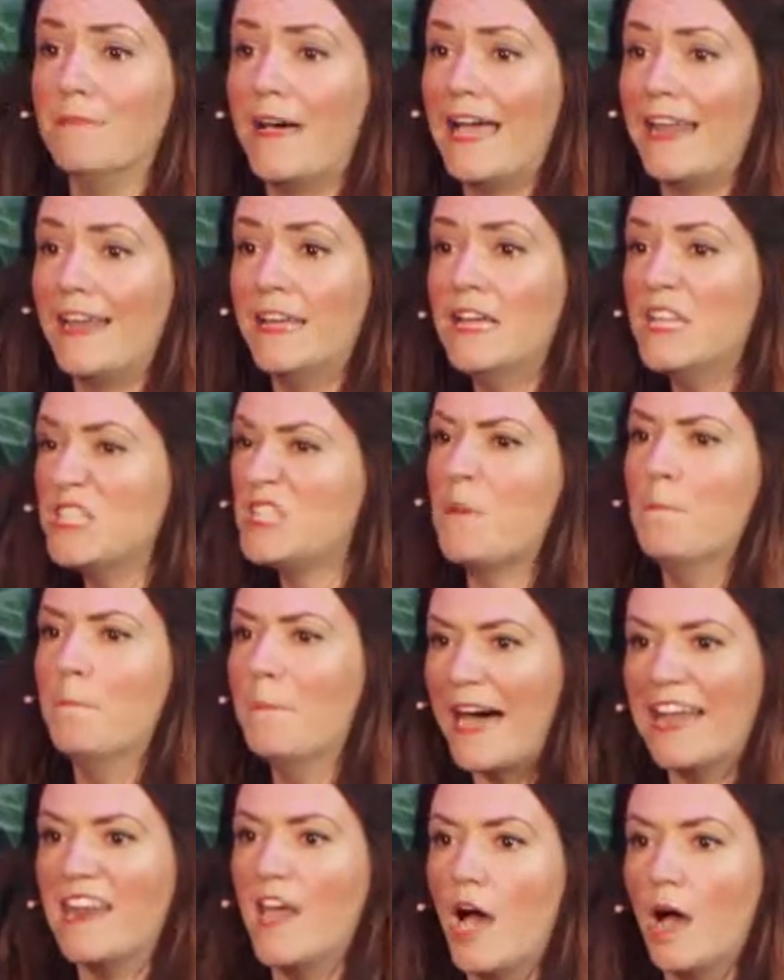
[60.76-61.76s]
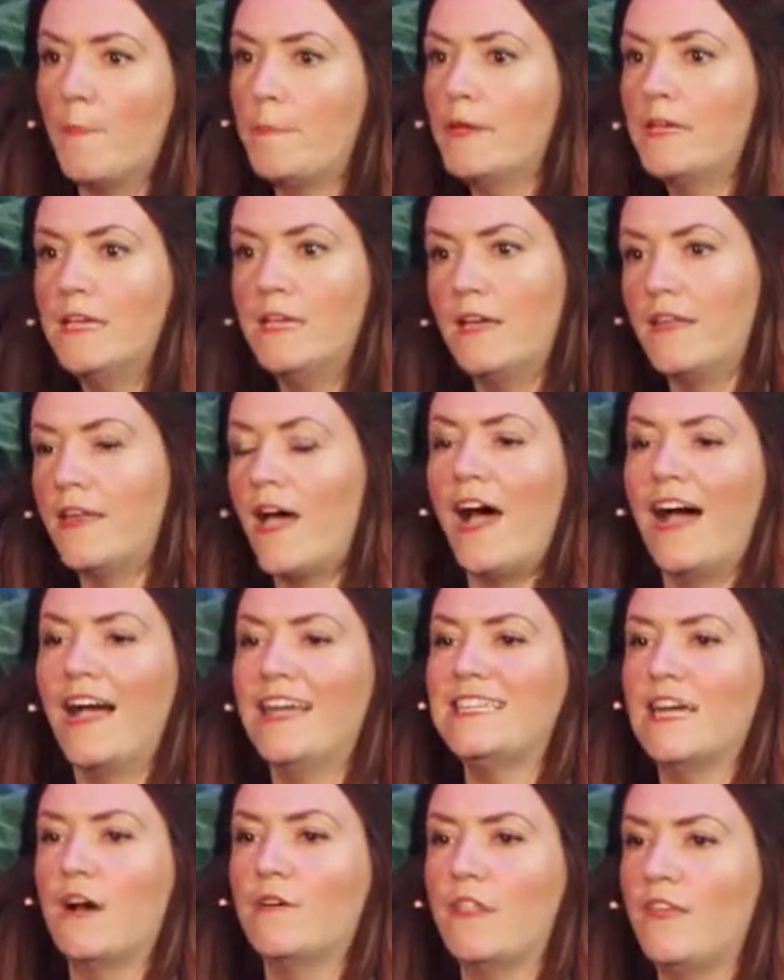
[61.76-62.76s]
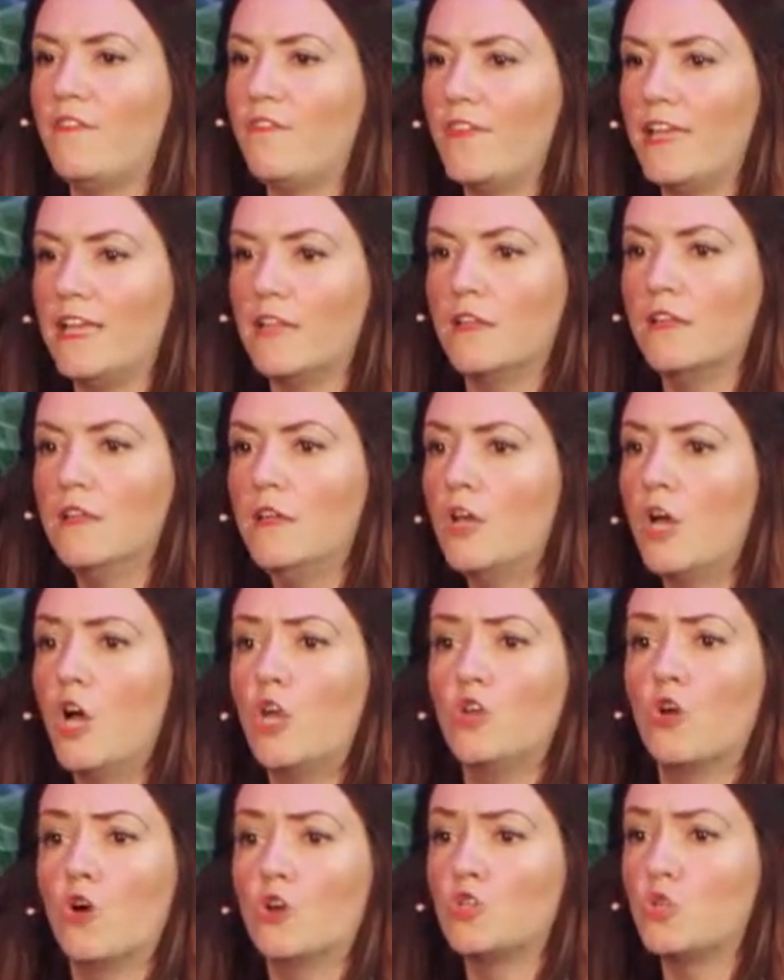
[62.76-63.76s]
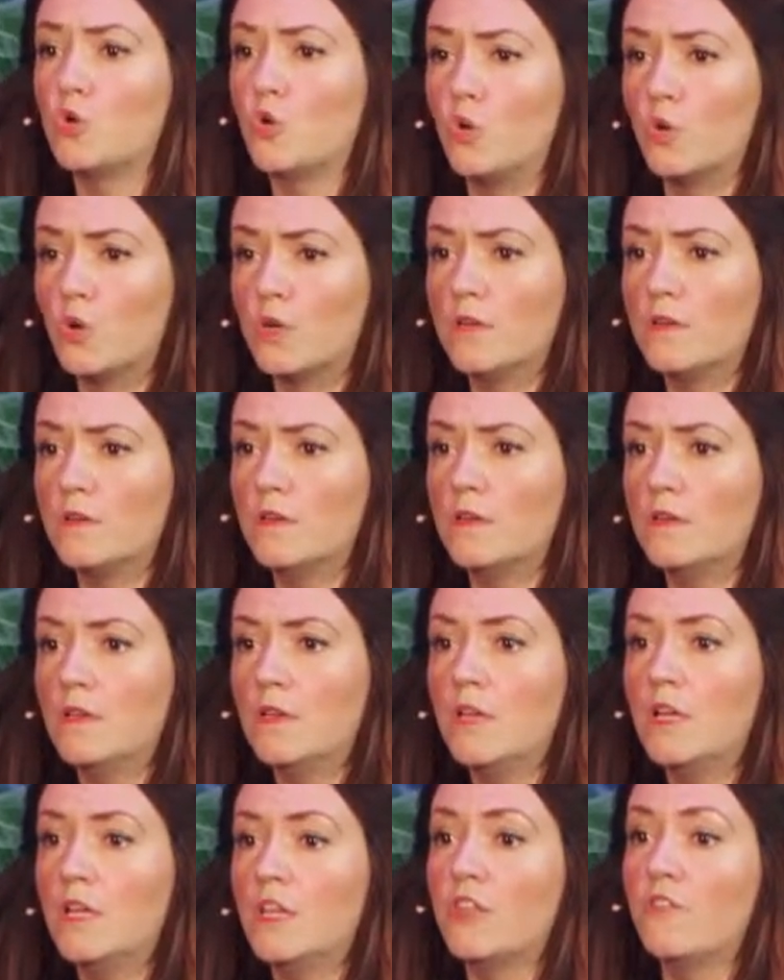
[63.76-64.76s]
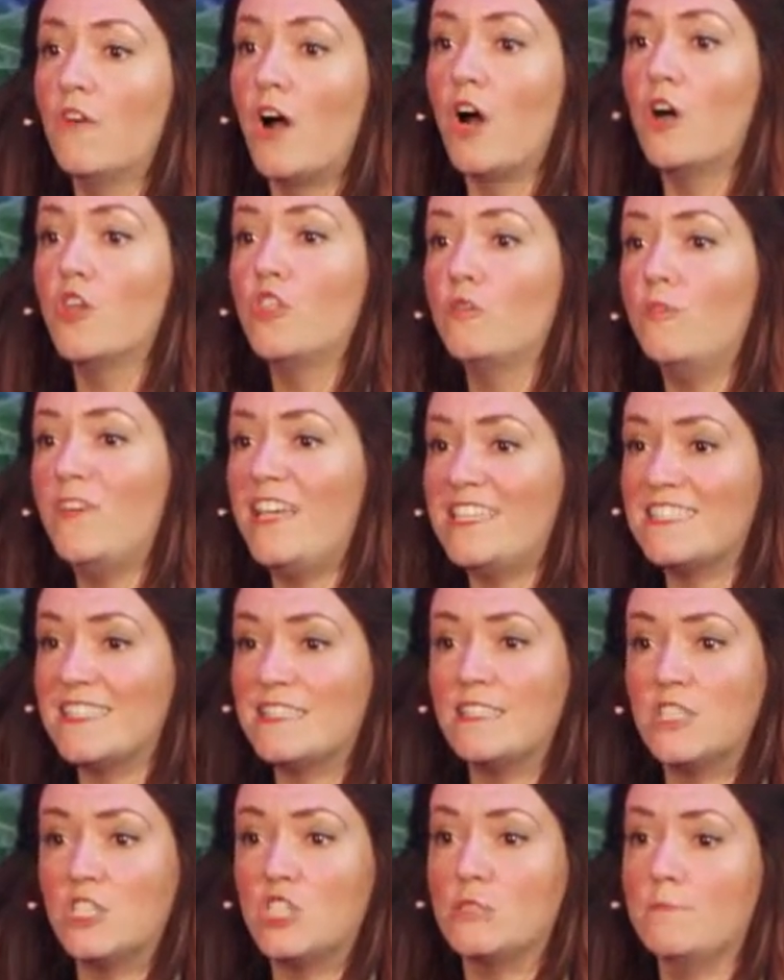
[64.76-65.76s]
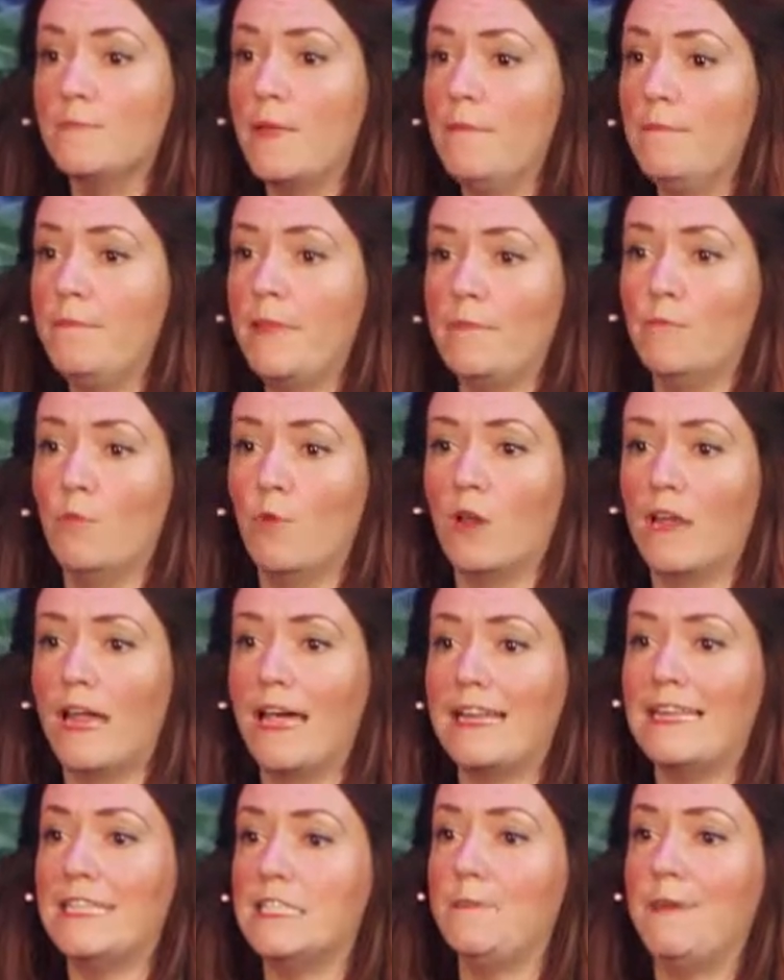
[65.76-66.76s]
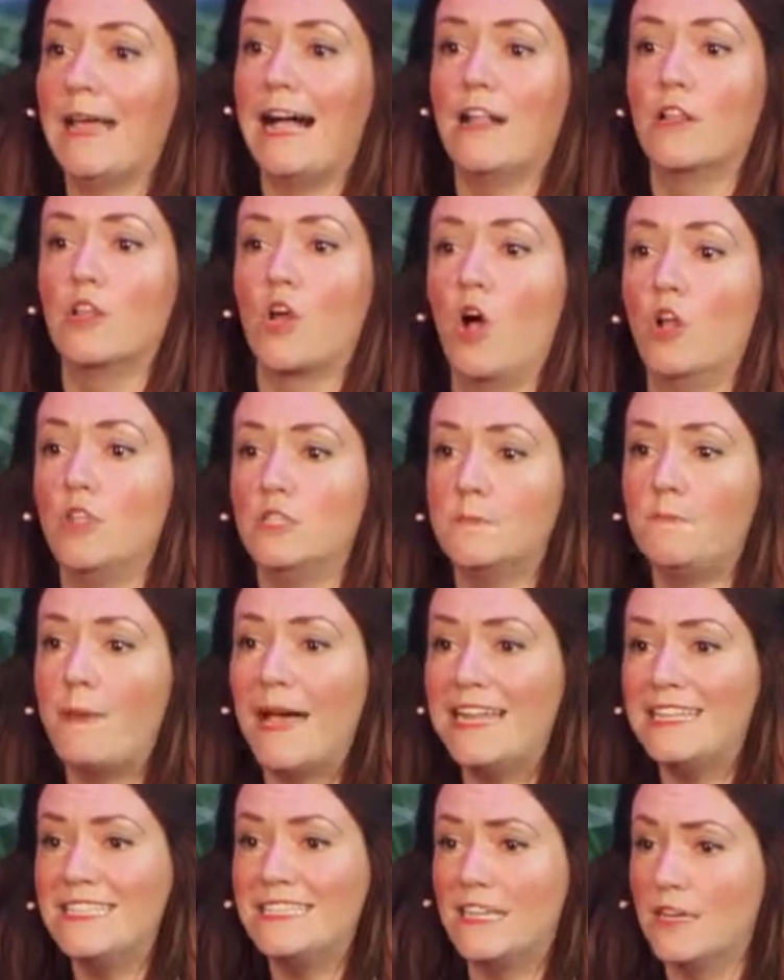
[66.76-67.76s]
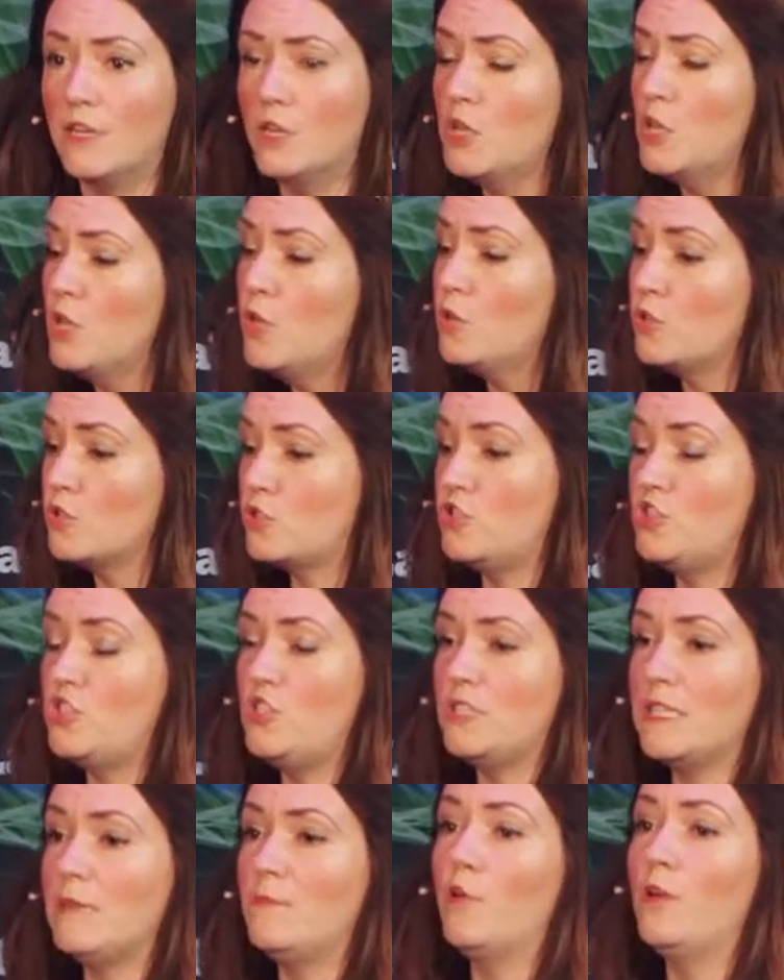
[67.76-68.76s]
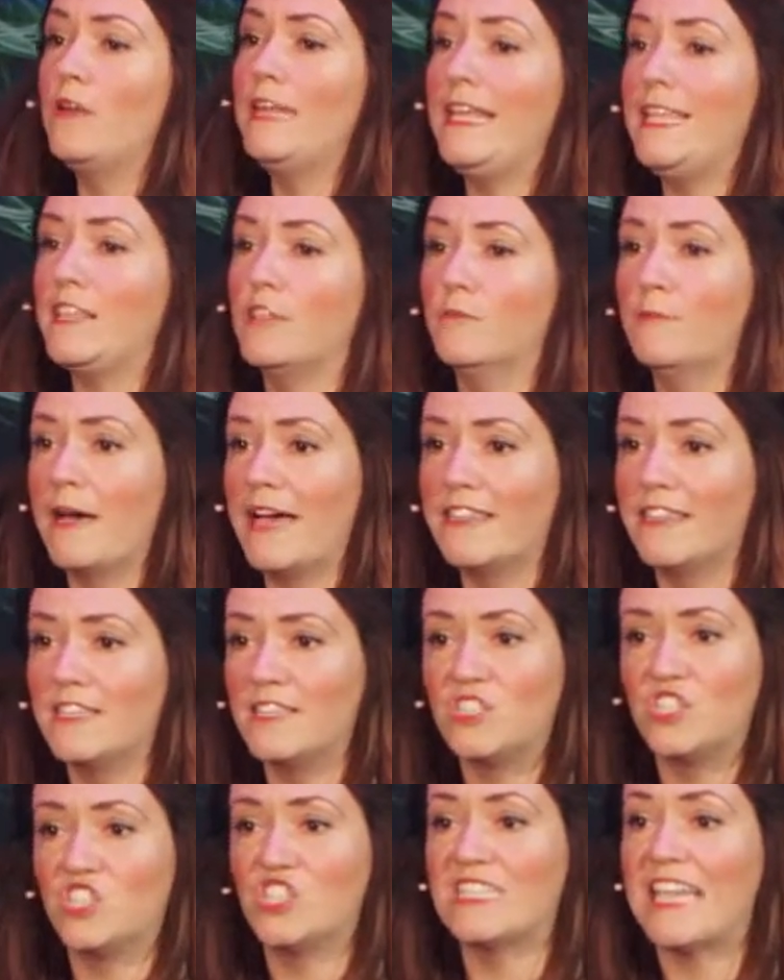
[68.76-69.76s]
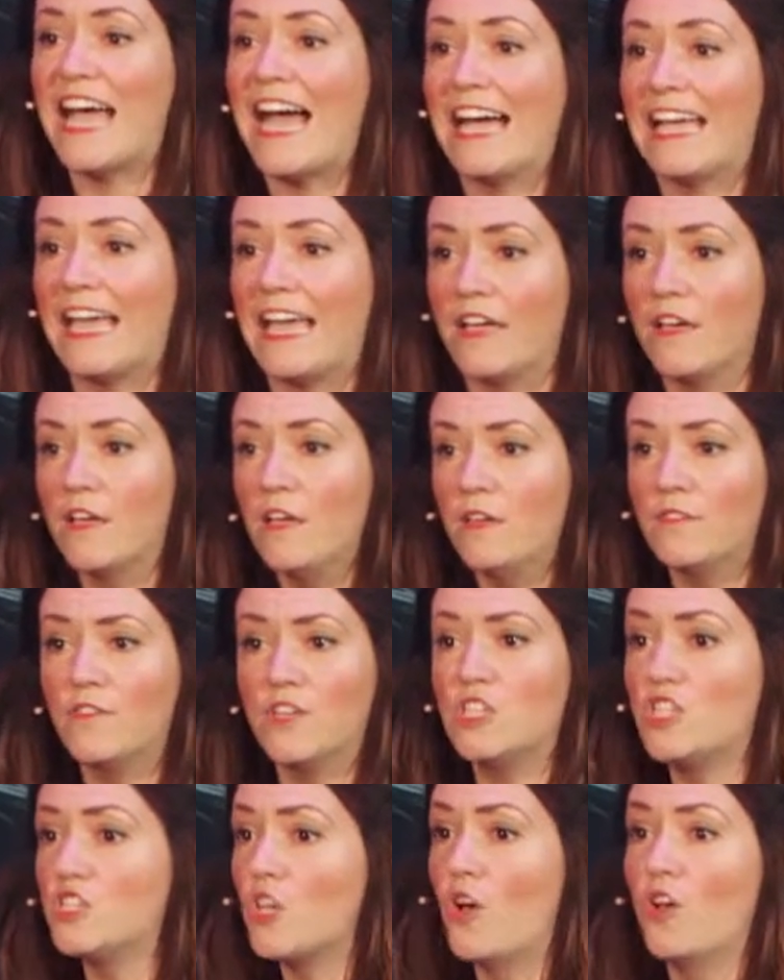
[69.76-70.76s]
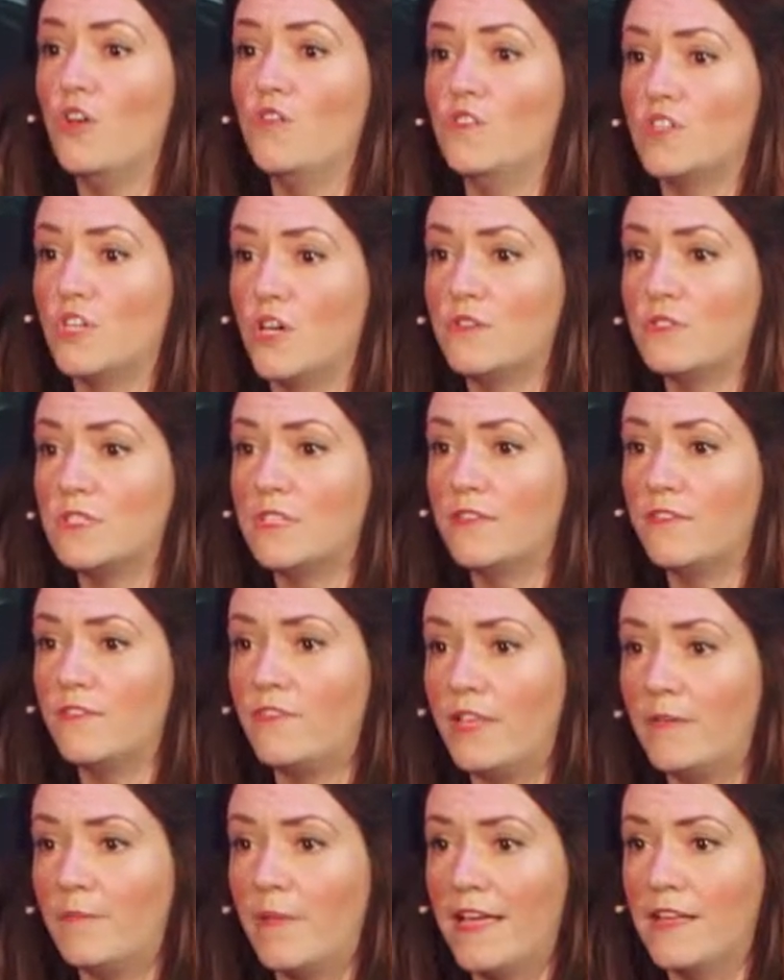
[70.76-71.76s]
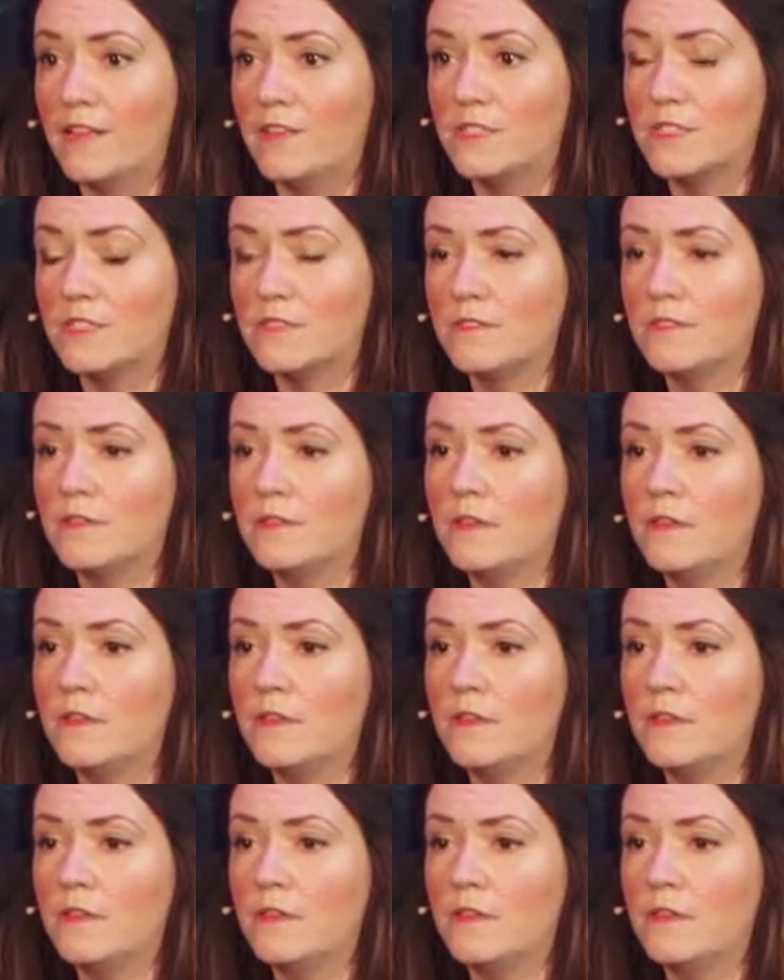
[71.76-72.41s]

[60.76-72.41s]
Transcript: and men to man up and hide how they feel and not talk. There are other reasons, such as men being more likely to be alcohol dependent and also choosing more lethal methods, such as hanging versus overdose in females.